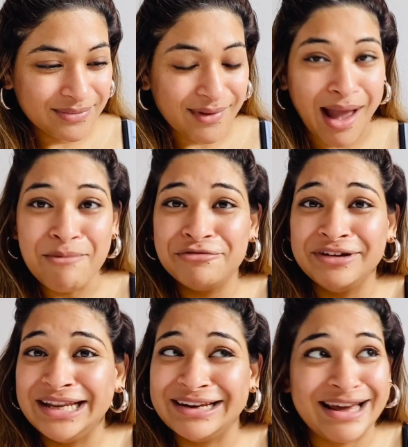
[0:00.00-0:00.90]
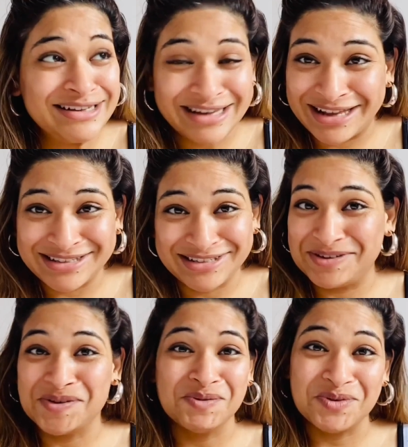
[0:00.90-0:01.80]
feeling like
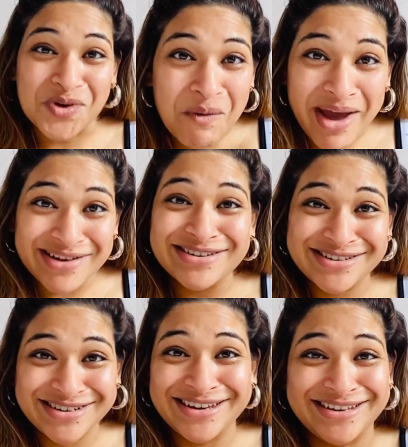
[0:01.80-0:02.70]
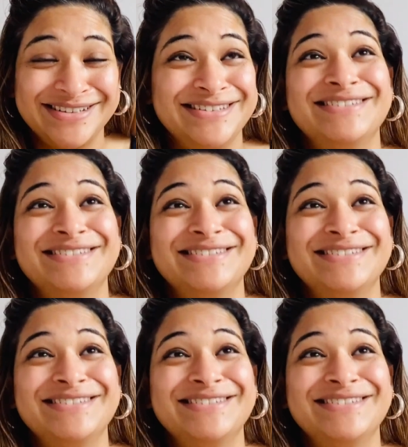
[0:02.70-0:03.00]
dancing. Your energy is